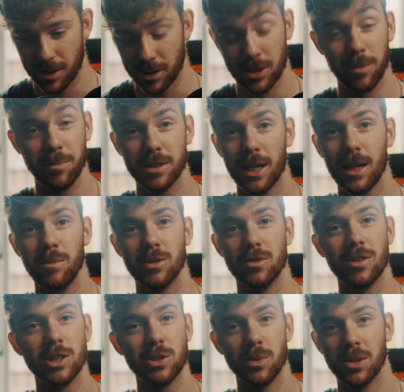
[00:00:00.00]
Sometimes
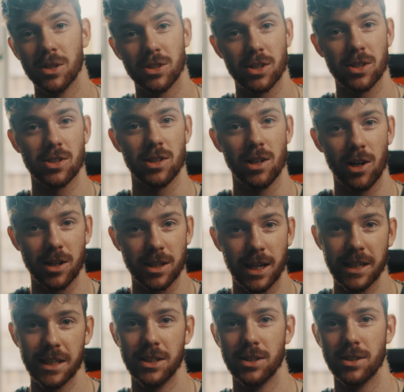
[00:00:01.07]
visuals just look
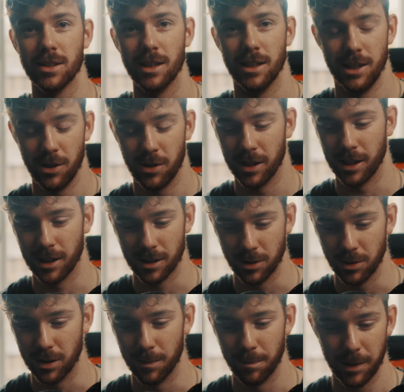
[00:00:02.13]
nice, and you can
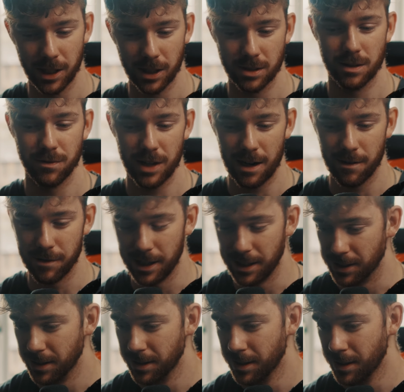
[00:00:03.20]
include them because of that reason.